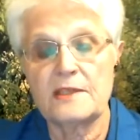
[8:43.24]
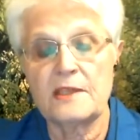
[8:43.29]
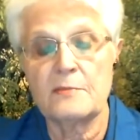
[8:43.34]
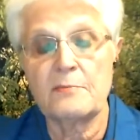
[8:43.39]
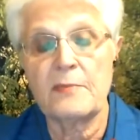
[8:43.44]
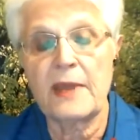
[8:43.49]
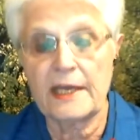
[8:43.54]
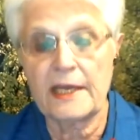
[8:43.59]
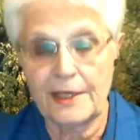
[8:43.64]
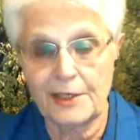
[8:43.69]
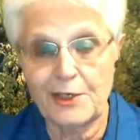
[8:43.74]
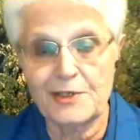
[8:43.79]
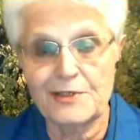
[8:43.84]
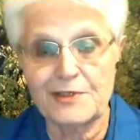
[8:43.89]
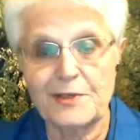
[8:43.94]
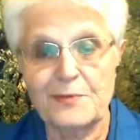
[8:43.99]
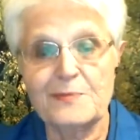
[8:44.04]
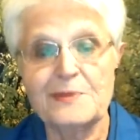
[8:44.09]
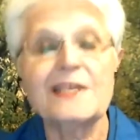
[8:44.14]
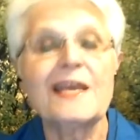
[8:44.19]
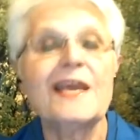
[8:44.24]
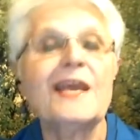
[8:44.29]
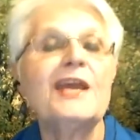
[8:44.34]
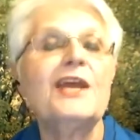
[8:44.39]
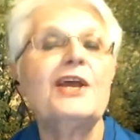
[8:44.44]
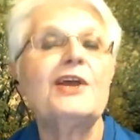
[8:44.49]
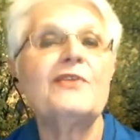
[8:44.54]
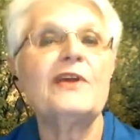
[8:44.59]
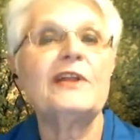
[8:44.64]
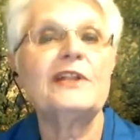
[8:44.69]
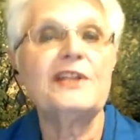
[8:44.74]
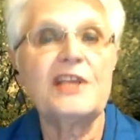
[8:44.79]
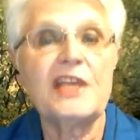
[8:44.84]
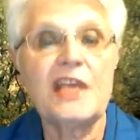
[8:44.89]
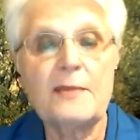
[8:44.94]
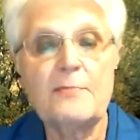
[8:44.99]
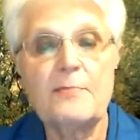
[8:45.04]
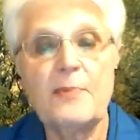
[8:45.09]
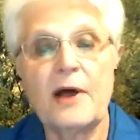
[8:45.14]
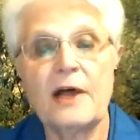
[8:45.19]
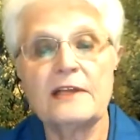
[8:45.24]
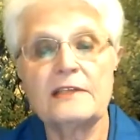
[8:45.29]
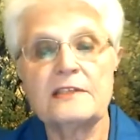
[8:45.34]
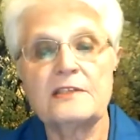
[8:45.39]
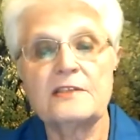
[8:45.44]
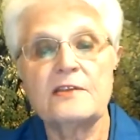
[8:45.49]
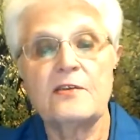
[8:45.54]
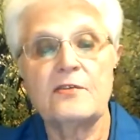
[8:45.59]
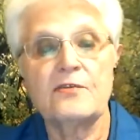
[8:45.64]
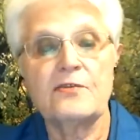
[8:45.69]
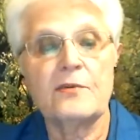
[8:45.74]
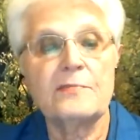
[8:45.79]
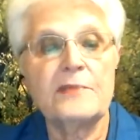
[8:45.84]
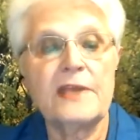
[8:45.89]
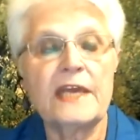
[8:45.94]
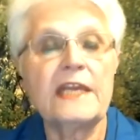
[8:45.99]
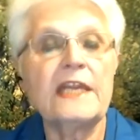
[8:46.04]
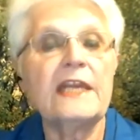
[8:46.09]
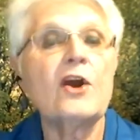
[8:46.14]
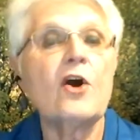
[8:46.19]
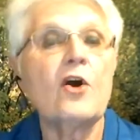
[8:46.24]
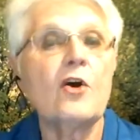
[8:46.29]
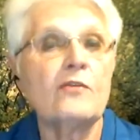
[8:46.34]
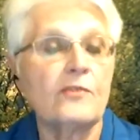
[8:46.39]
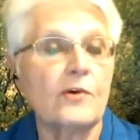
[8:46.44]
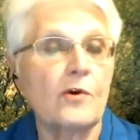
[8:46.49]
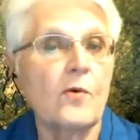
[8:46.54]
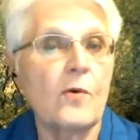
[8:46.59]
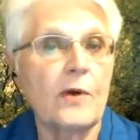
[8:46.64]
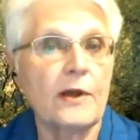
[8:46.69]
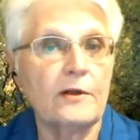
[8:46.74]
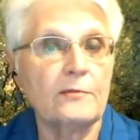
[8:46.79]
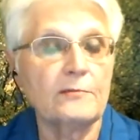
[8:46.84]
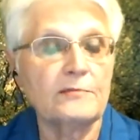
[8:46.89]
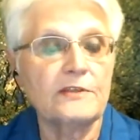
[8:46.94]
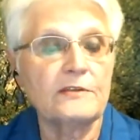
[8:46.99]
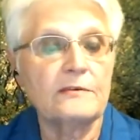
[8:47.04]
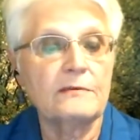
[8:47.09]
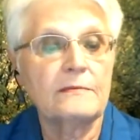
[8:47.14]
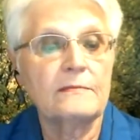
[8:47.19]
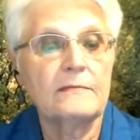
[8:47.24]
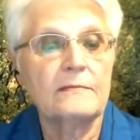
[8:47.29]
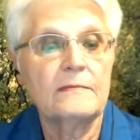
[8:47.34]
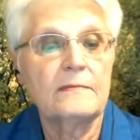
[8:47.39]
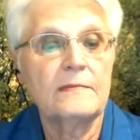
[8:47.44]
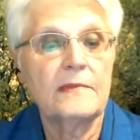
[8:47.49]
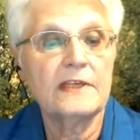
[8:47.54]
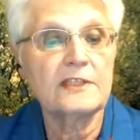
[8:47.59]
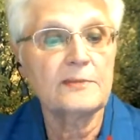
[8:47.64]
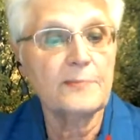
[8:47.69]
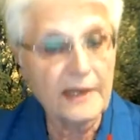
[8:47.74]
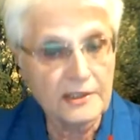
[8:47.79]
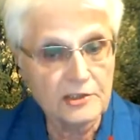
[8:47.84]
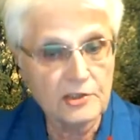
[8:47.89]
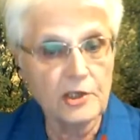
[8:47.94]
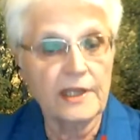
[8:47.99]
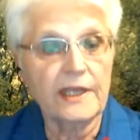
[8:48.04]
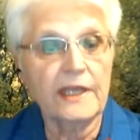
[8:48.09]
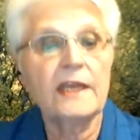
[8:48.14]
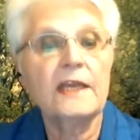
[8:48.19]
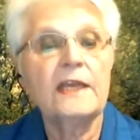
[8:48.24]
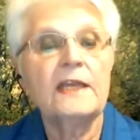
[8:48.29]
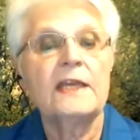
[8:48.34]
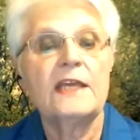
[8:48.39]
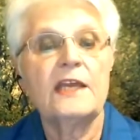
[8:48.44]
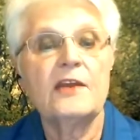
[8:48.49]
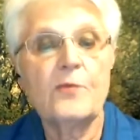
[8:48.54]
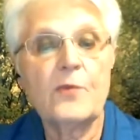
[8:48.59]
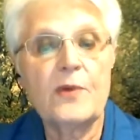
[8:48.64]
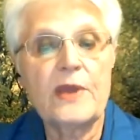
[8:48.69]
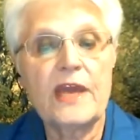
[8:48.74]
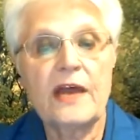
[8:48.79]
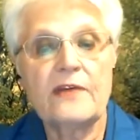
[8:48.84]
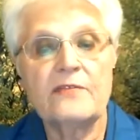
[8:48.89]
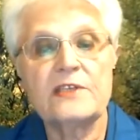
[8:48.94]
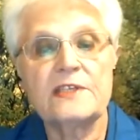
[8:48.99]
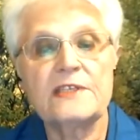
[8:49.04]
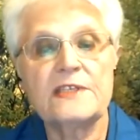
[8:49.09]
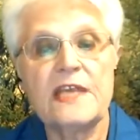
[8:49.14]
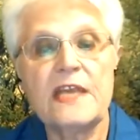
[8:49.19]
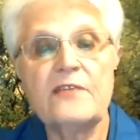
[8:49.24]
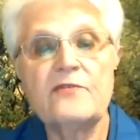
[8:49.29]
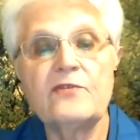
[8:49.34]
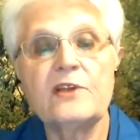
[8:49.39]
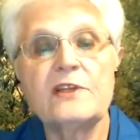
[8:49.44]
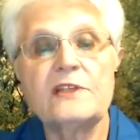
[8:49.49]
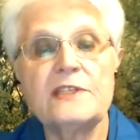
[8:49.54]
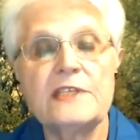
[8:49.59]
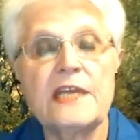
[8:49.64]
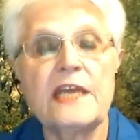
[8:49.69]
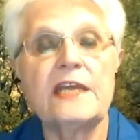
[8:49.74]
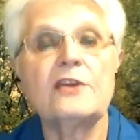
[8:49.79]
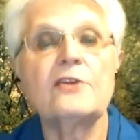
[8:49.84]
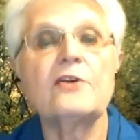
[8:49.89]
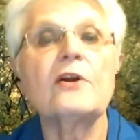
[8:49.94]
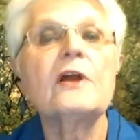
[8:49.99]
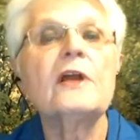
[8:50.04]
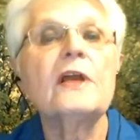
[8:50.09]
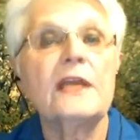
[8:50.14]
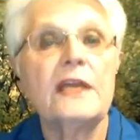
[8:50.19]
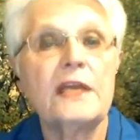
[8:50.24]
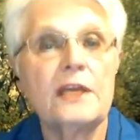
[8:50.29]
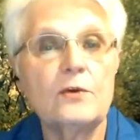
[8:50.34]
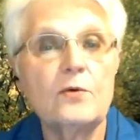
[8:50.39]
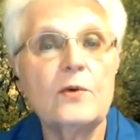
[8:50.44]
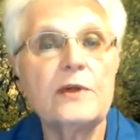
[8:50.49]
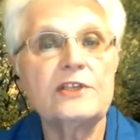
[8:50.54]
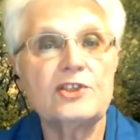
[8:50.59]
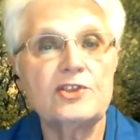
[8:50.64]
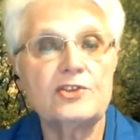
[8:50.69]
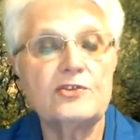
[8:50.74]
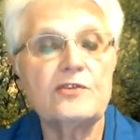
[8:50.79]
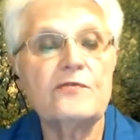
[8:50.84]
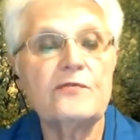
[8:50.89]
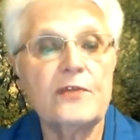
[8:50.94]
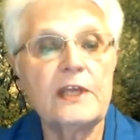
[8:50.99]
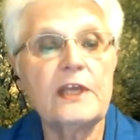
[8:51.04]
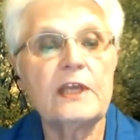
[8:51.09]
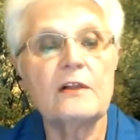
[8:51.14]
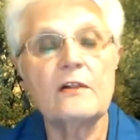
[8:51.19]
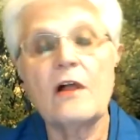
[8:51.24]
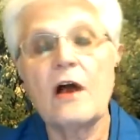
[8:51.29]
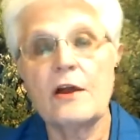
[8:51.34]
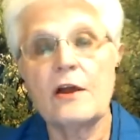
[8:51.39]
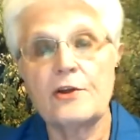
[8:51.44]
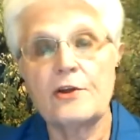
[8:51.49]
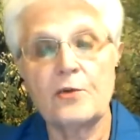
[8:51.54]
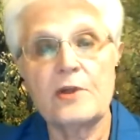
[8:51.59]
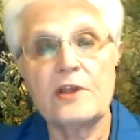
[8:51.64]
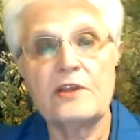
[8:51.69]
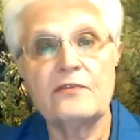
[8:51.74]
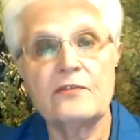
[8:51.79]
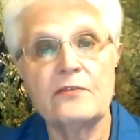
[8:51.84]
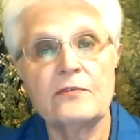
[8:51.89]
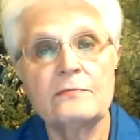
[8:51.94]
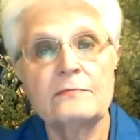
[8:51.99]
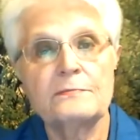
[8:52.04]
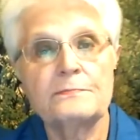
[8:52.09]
mechanisms that keep us from getting overwhelmed, especially if we have a safe container in which to feel our grief.